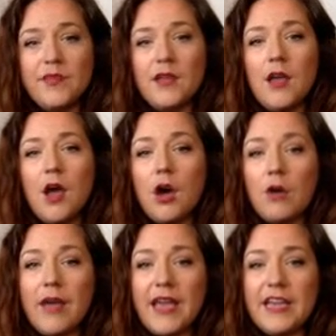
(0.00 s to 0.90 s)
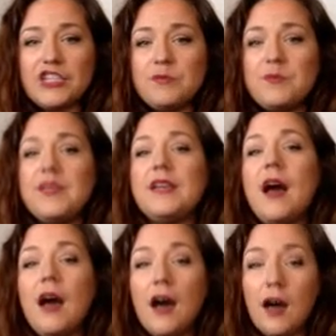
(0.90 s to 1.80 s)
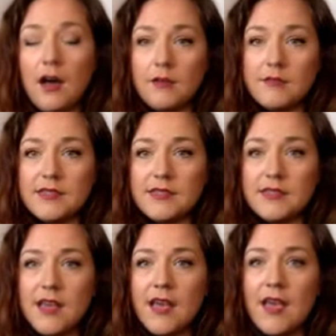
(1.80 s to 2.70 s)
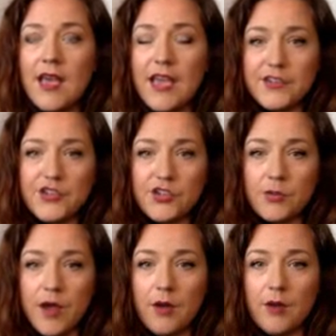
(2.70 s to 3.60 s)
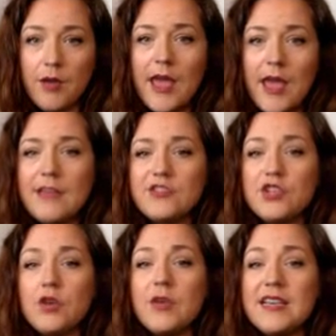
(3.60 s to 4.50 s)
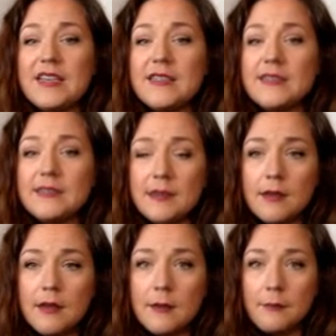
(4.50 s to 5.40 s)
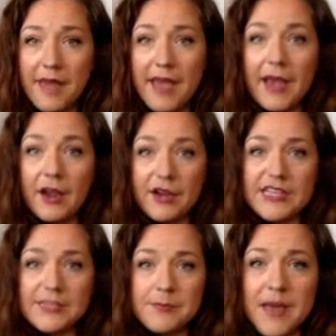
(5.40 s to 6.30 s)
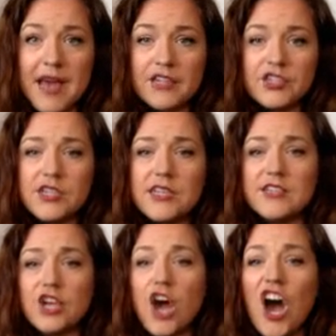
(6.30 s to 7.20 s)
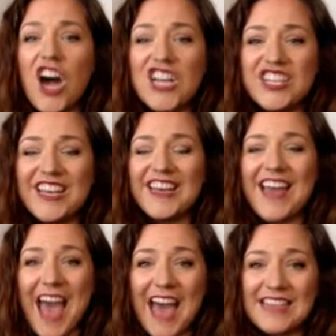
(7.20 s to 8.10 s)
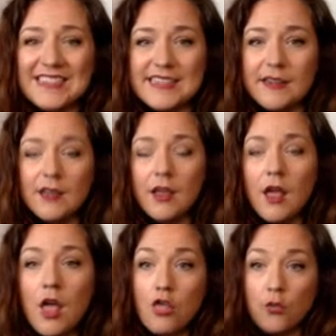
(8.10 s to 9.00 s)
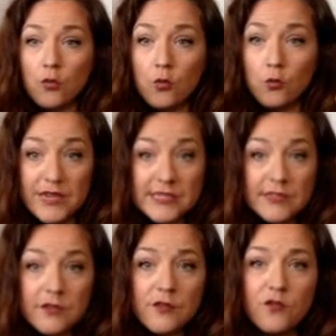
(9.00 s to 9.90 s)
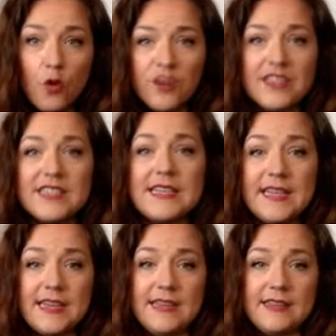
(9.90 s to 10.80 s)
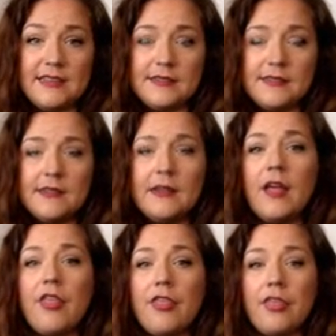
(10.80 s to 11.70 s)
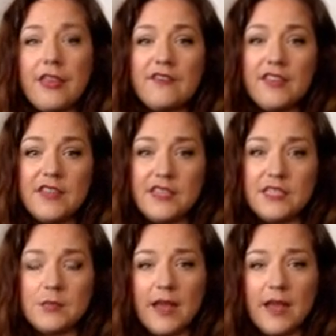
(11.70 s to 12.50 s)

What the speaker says: OH becomes H2O. So his pair, his match, is a conjugate acid. The reason for this is, think of it this way.